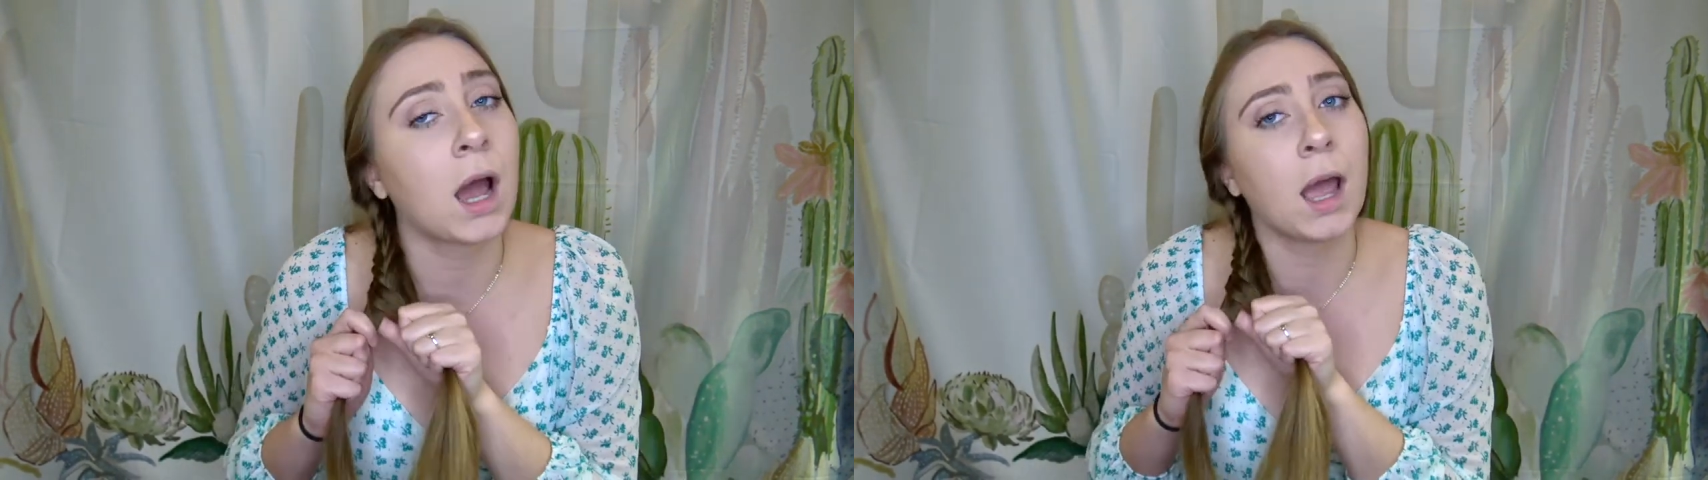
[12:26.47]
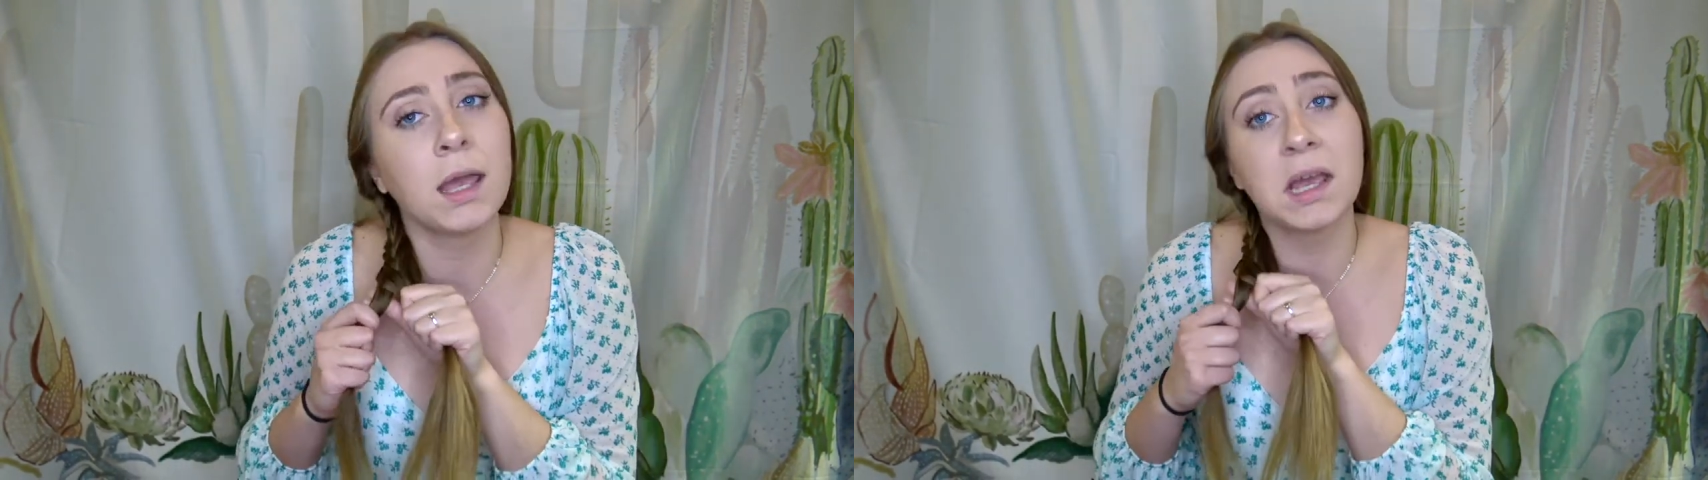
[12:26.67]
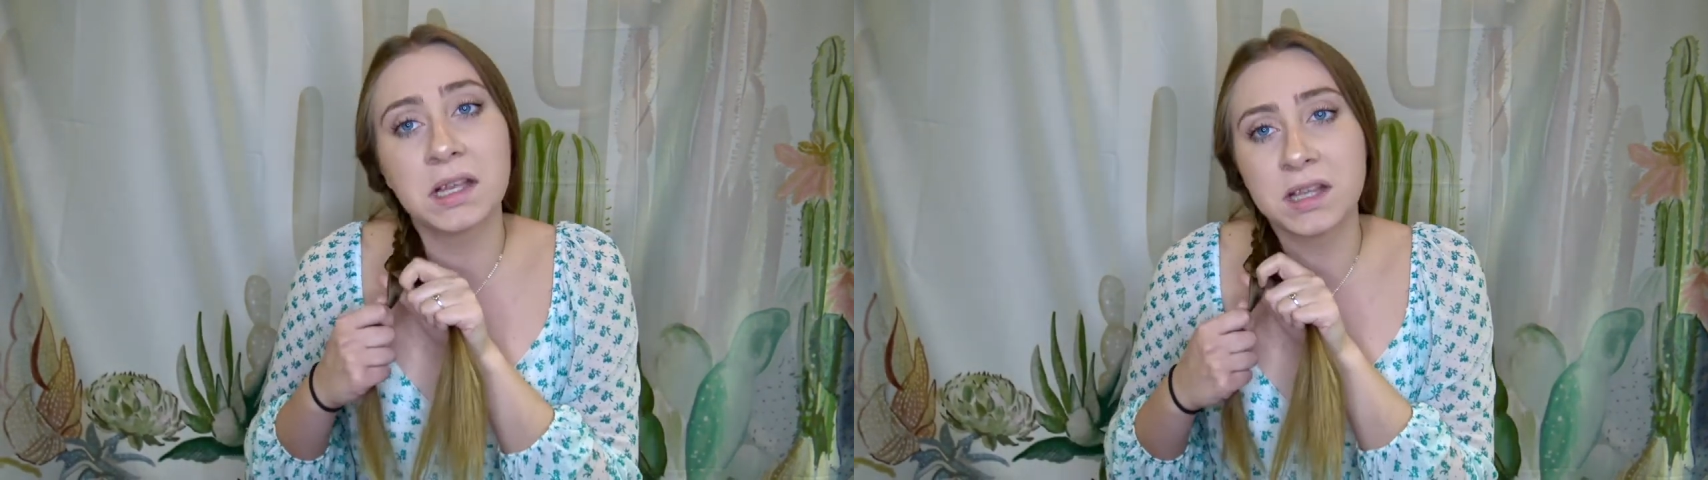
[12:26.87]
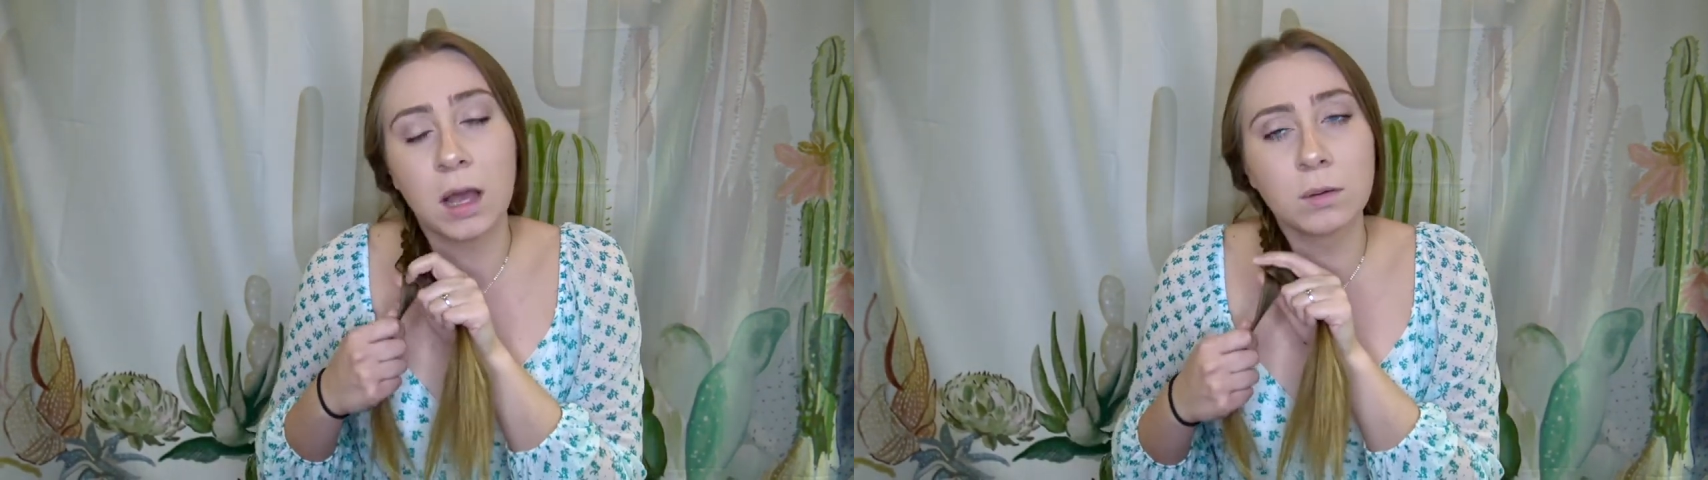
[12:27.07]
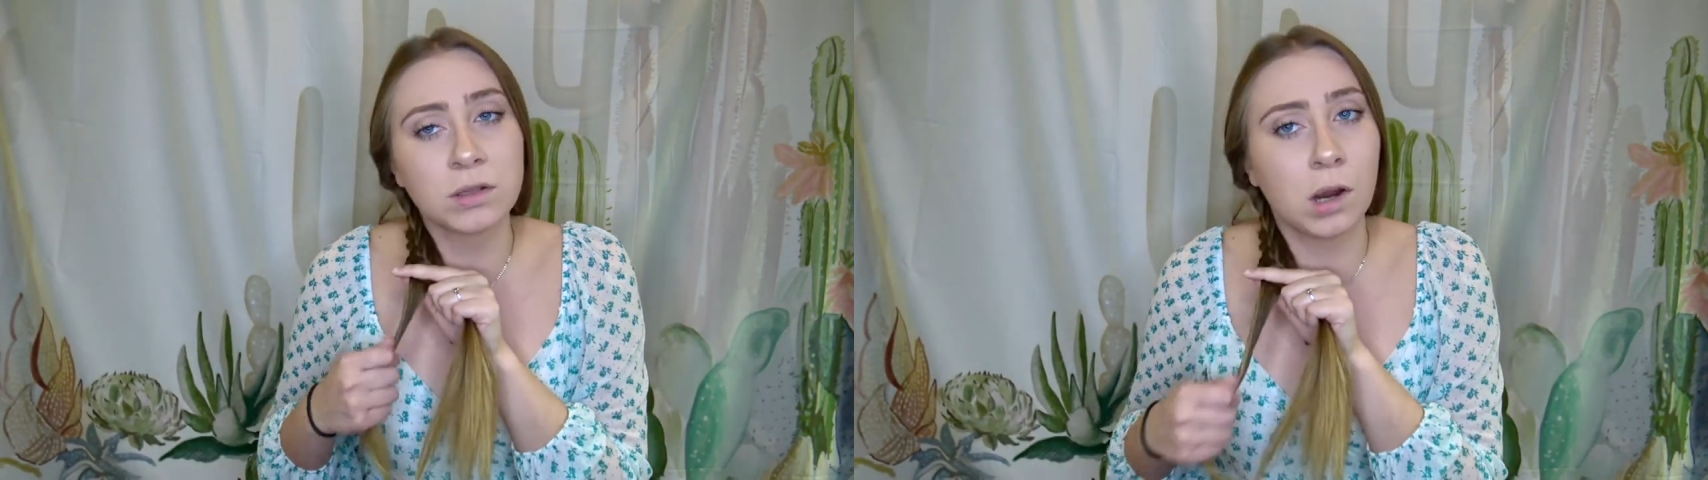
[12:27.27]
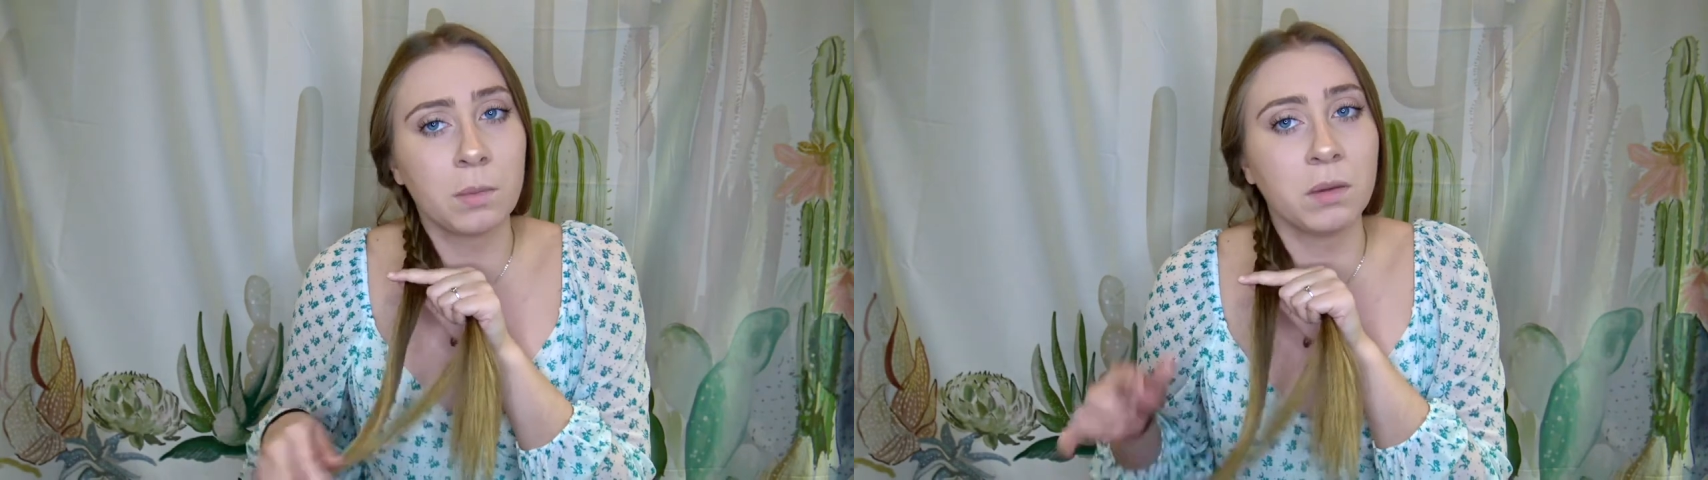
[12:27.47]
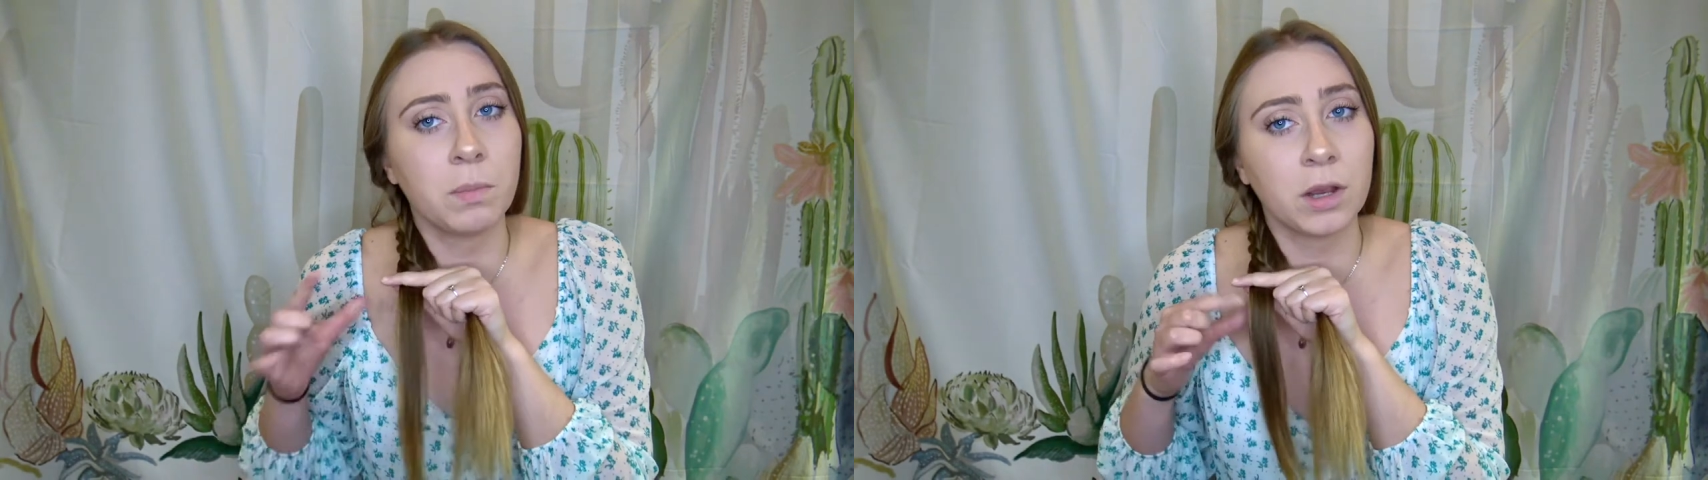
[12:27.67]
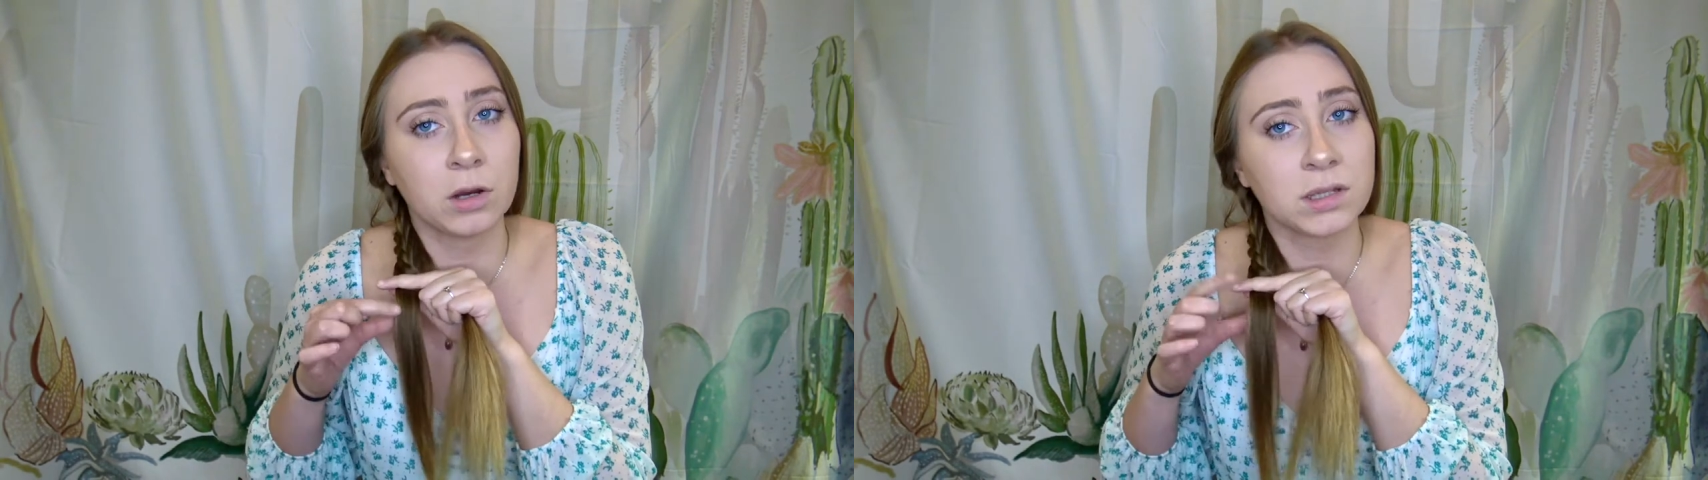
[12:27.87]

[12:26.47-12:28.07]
I guess I was grabbing bigger